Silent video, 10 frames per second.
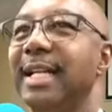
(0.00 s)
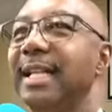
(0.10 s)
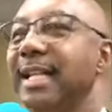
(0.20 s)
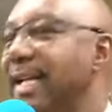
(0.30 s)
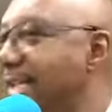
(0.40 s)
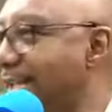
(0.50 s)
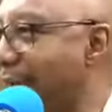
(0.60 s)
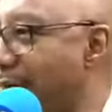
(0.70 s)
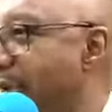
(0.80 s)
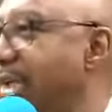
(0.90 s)
Then they
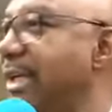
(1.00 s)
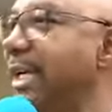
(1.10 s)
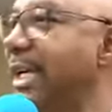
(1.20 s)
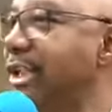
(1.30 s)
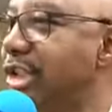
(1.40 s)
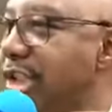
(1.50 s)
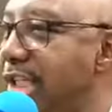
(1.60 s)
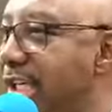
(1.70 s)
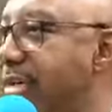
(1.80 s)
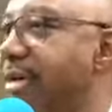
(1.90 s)
got rid of the
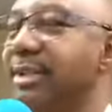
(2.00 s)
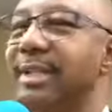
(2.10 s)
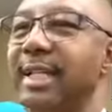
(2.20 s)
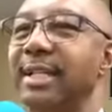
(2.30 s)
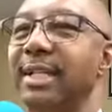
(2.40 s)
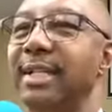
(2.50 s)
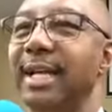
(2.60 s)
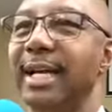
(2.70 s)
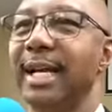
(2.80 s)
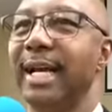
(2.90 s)
engineers and the,
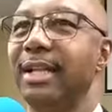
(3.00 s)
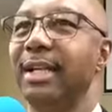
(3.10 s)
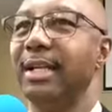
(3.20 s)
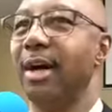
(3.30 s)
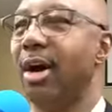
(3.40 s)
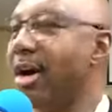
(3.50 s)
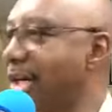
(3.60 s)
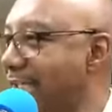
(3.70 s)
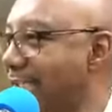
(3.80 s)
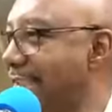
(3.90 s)
and the
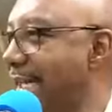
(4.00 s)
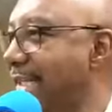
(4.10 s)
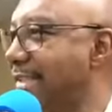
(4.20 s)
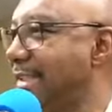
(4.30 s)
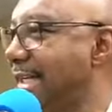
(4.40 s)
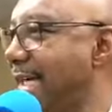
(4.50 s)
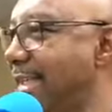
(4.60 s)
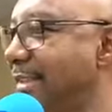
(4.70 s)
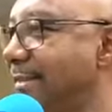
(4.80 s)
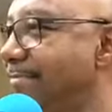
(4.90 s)
architects next.